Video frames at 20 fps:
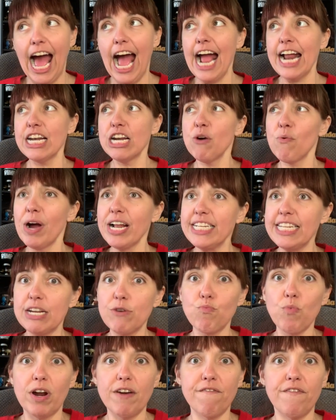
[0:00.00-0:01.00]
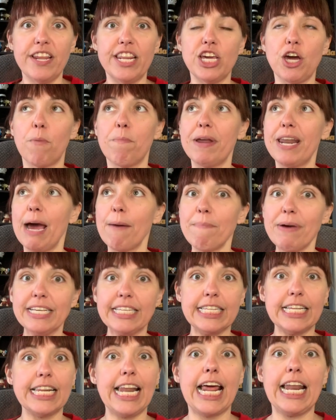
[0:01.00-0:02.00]
I know I did one video, but I
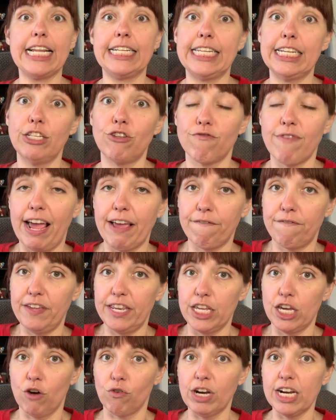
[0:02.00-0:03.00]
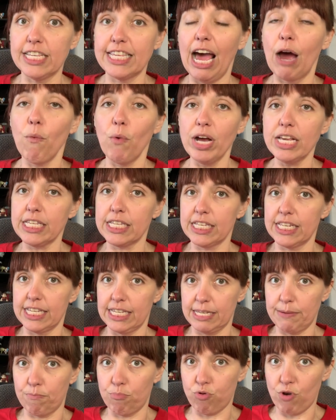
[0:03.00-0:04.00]
must have not have did the right video, because I wasn't
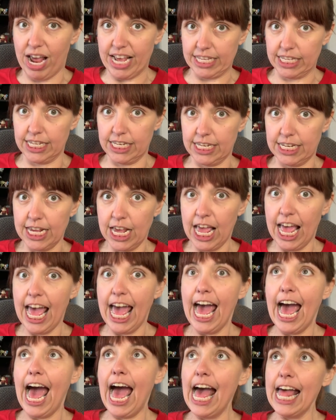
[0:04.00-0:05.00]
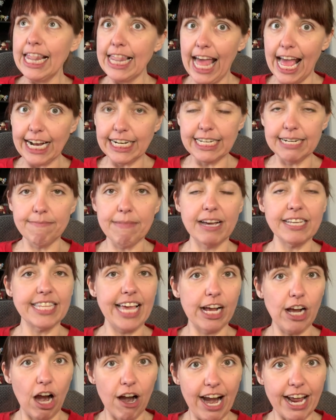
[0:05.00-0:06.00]
as impressed. I liked him. I was
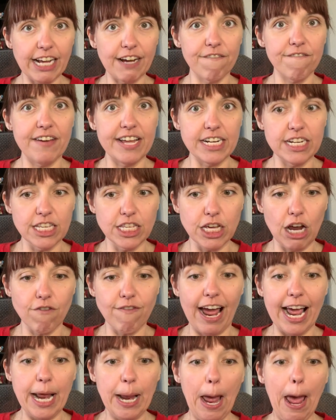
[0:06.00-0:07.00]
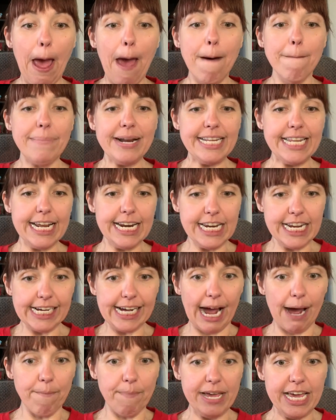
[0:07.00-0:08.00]
like, all right, Govinda's all right. But then
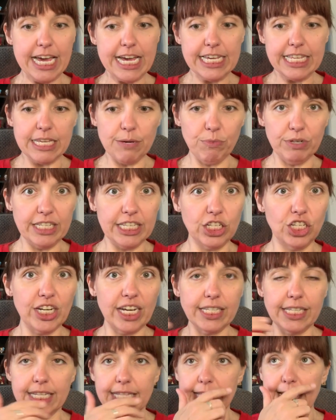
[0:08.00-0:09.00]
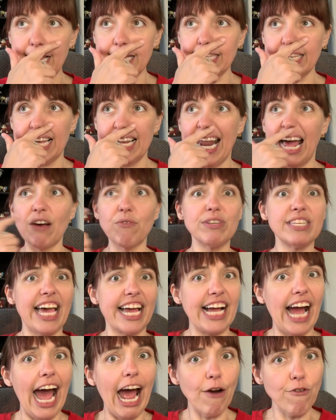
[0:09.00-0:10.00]
you got me, someone suggested this, and I was
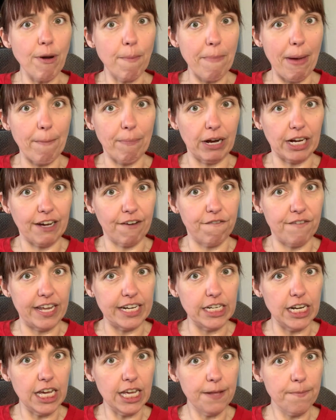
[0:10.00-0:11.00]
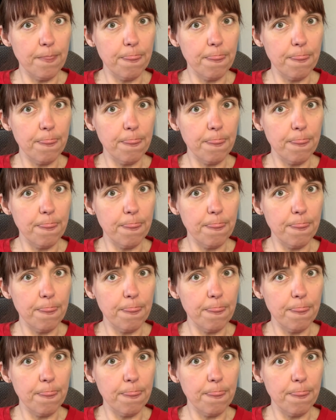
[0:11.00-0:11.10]
like, I remember Govinda.